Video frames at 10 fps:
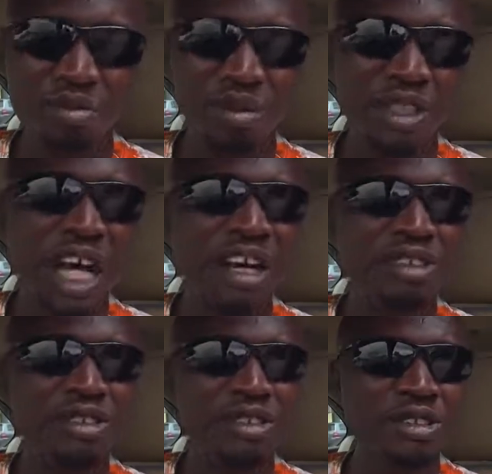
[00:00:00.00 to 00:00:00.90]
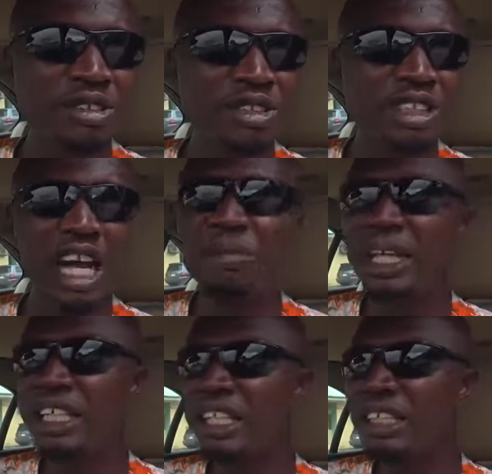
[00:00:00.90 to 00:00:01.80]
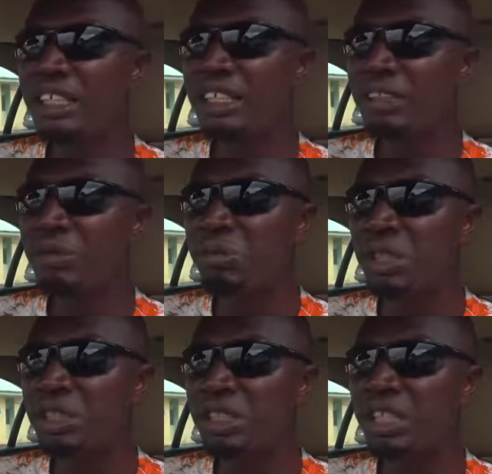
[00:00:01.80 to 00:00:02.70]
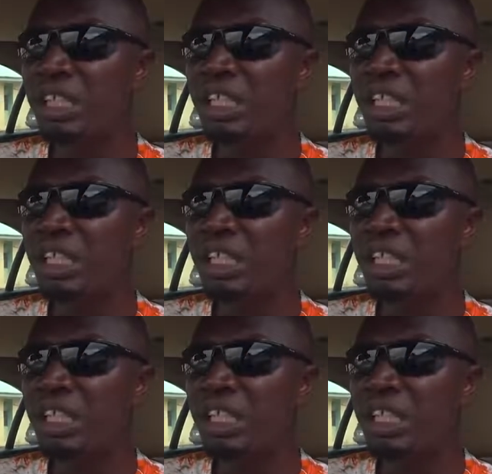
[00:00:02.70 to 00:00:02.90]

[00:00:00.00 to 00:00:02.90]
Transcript: now it's how many months?